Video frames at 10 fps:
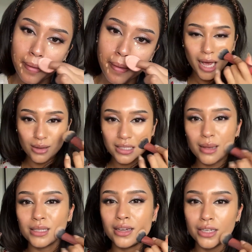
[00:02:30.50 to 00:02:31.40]
Last
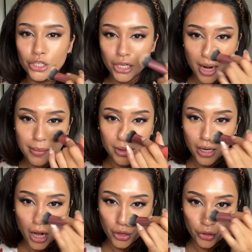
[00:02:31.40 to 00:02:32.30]
foundation, I'm in the
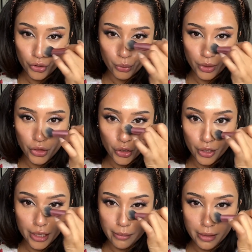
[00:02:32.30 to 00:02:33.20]
color
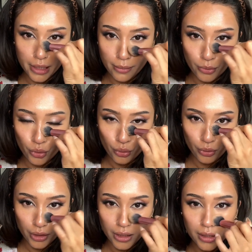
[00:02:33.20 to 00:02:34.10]
330 Medium
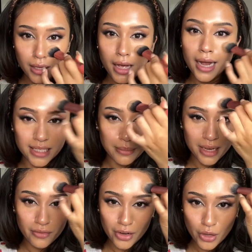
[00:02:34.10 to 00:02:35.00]
Cool. I did make a
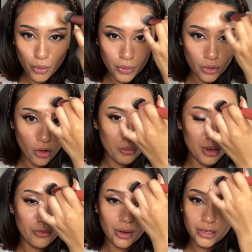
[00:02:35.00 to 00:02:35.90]
video with all my
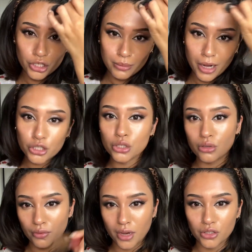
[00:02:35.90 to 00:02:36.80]
foundation matches, so if
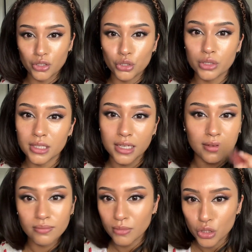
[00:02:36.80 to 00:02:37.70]
you guys are interested,
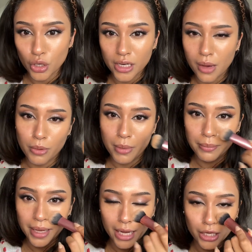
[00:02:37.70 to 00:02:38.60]
it's already up on my
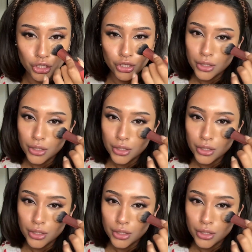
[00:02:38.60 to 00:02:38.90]
page.